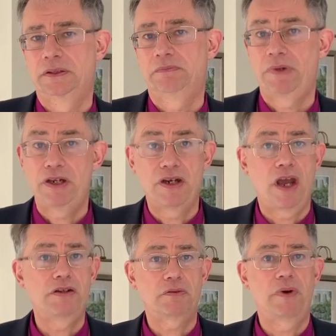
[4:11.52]
But
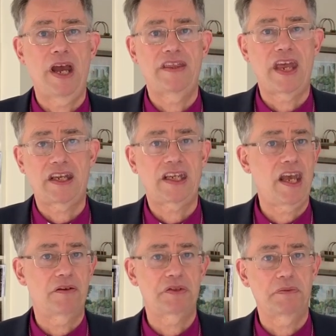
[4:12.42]
note where that
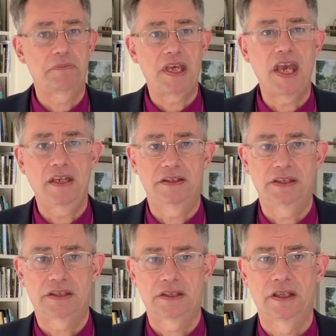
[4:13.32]
account
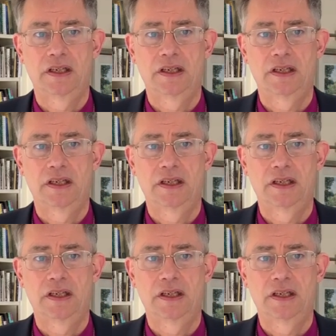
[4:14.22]
begins,